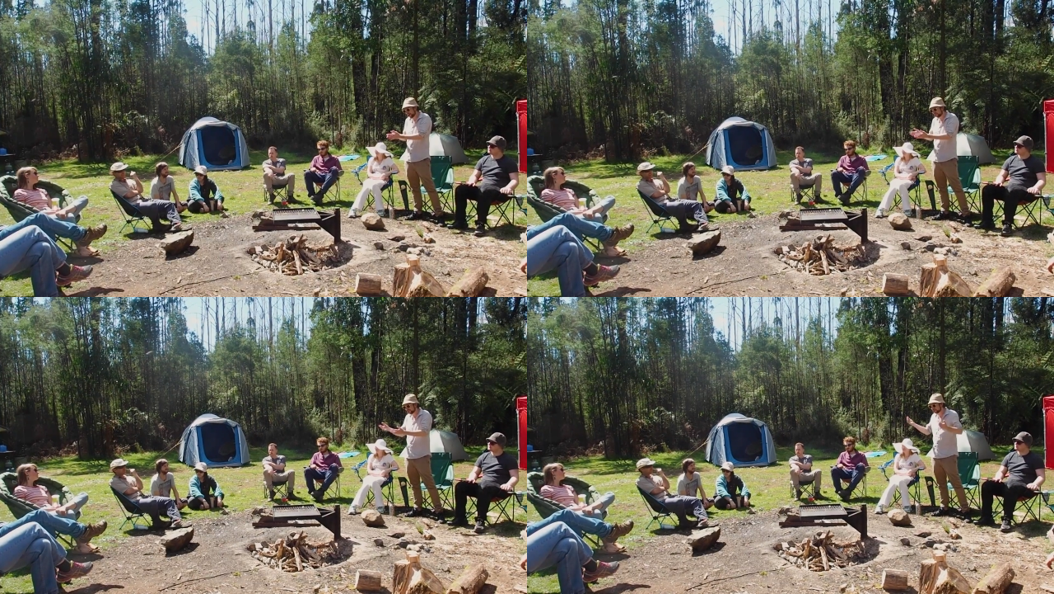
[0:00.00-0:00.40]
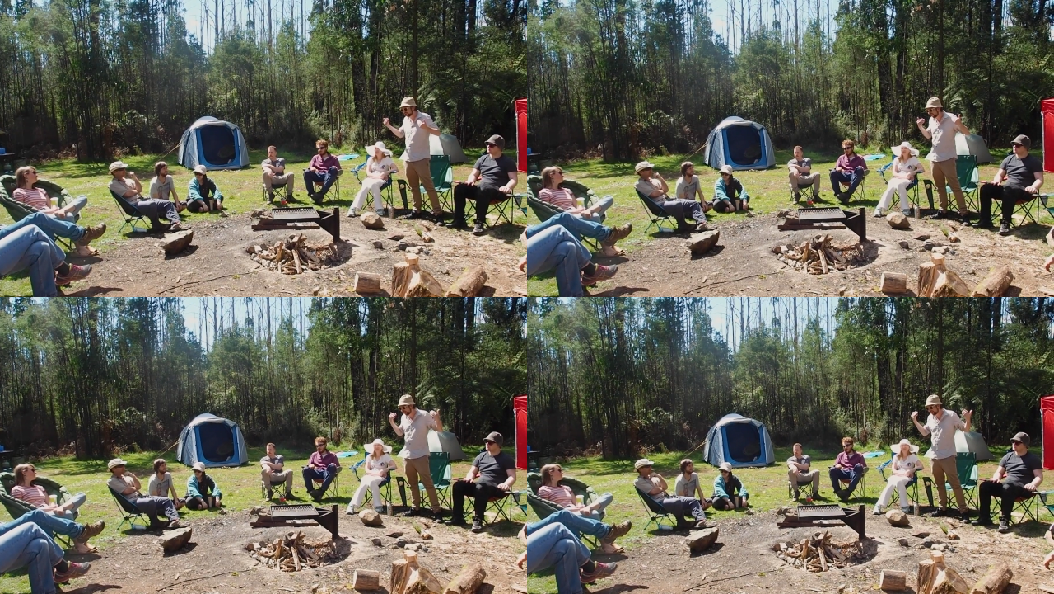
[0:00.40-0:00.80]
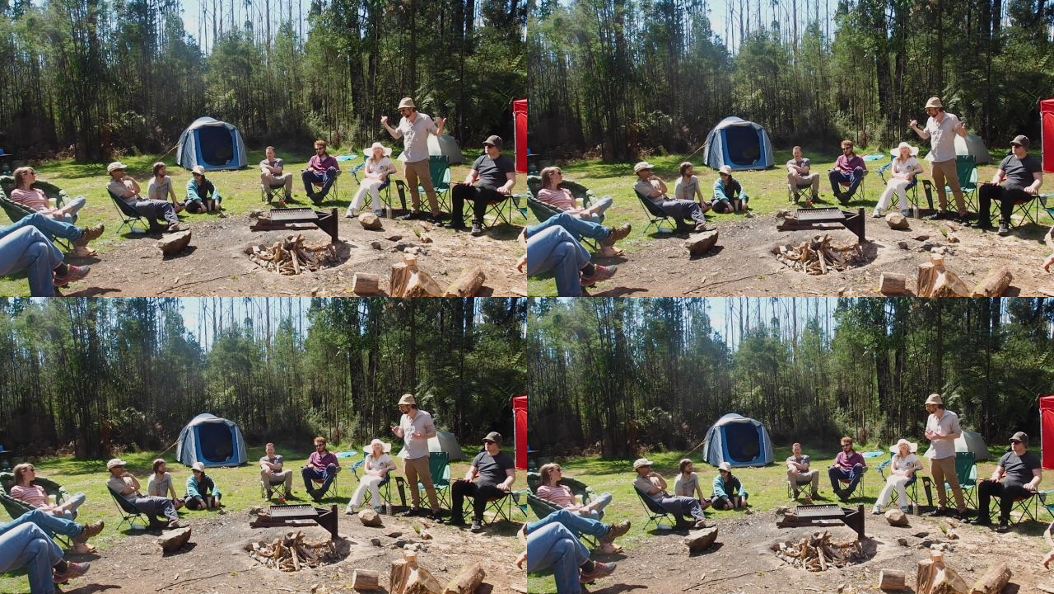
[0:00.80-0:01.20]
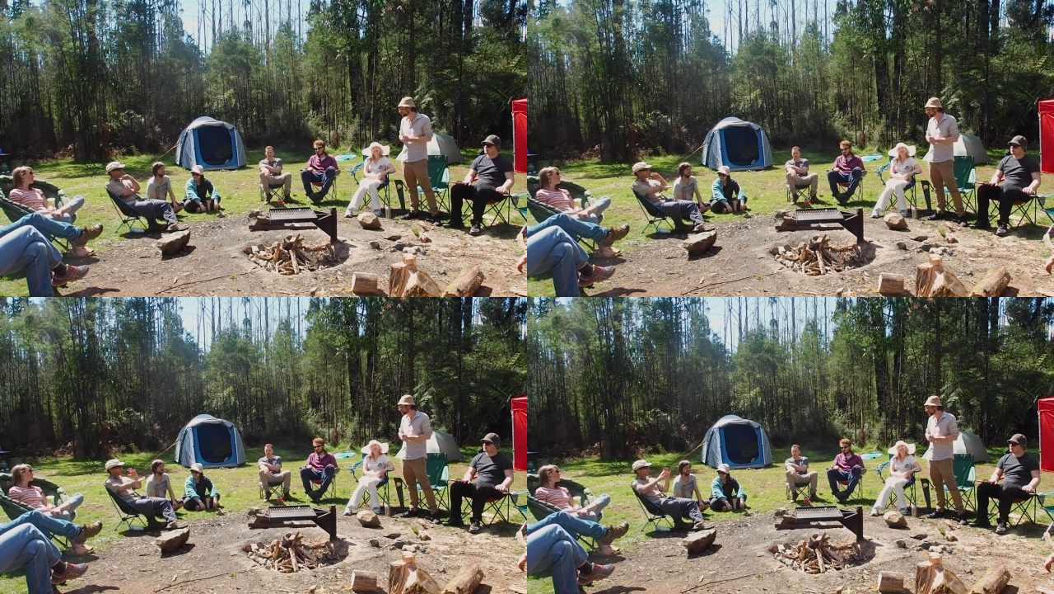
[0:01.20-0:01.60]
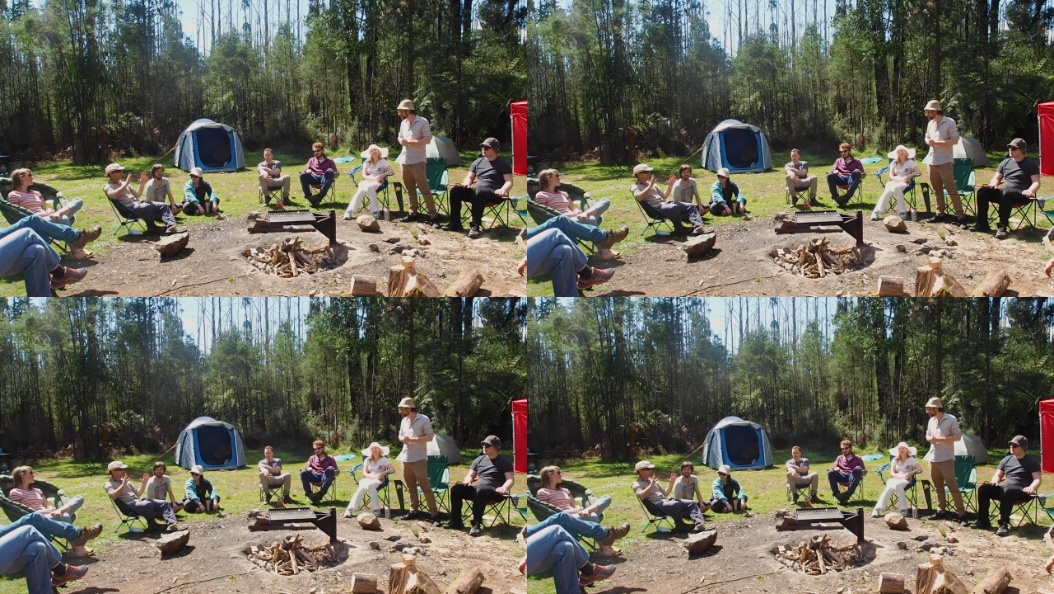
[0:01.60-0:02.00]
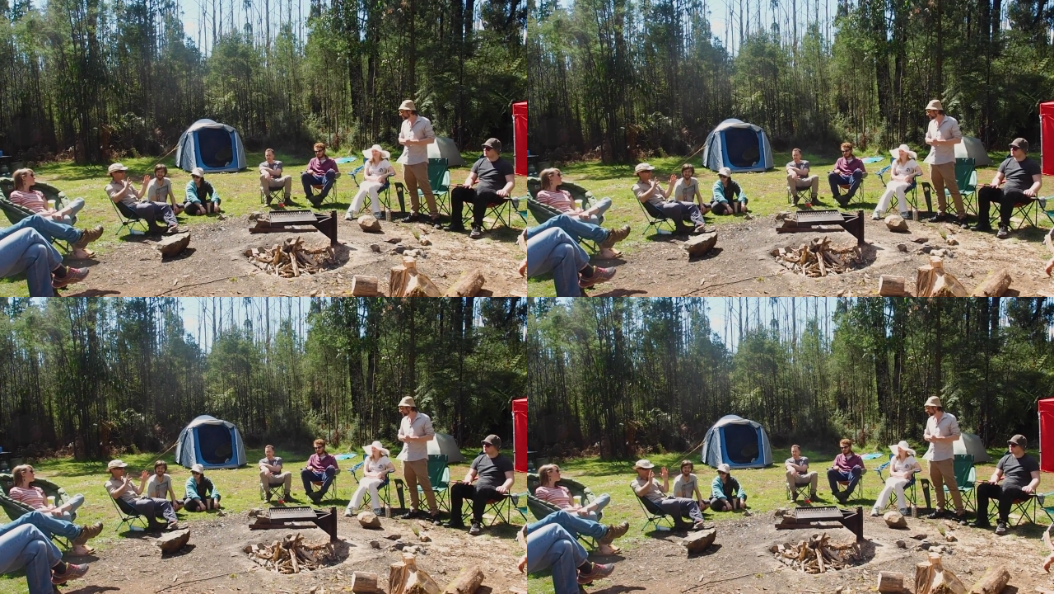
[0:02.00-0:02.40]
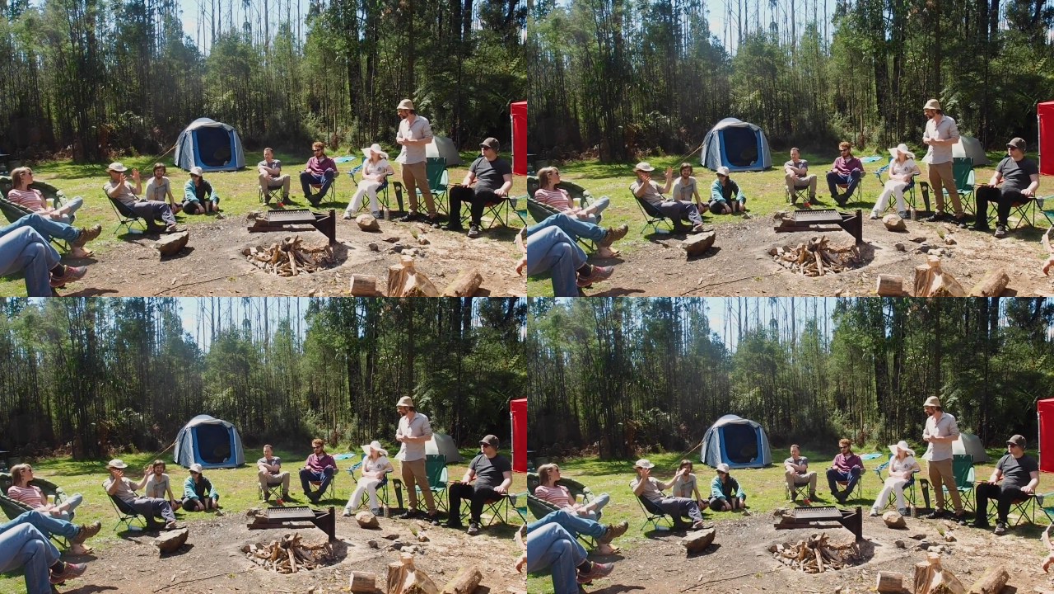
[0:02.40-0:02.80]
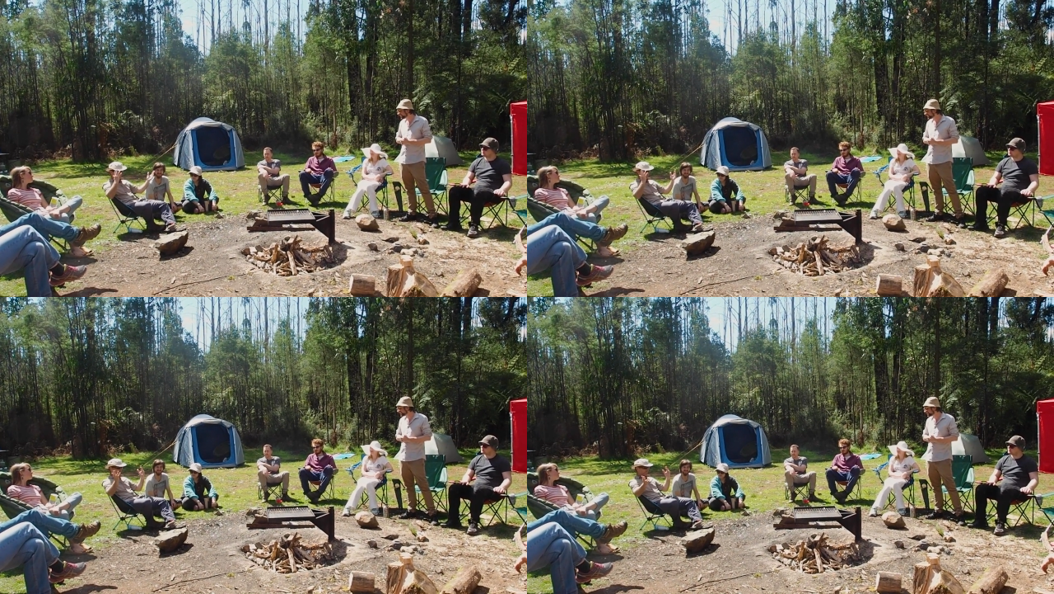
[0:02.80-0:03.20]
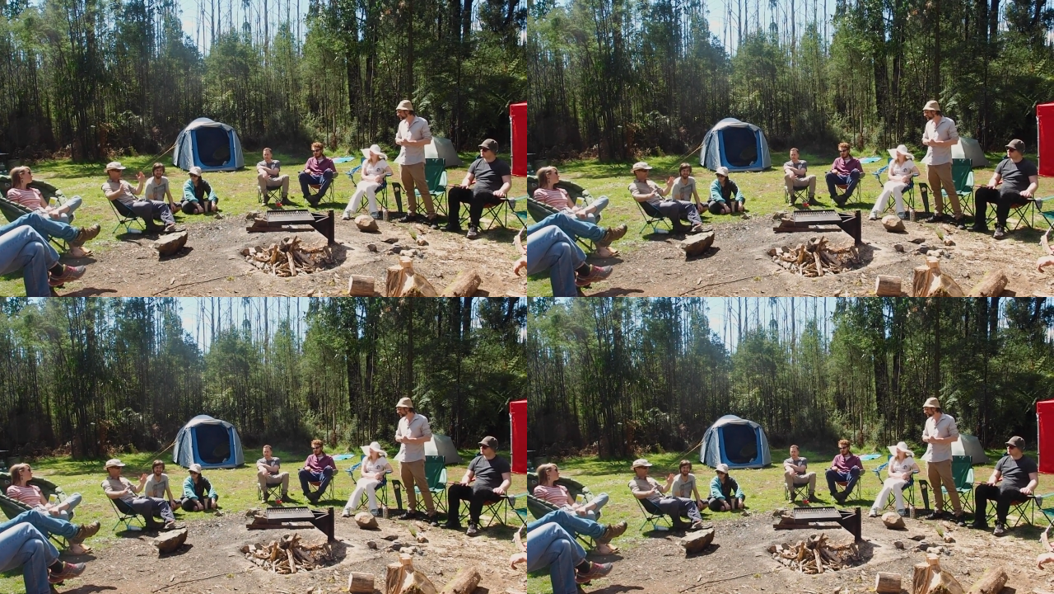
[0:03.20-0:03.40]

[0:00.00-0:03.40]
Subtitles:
[unreadable: no face in view]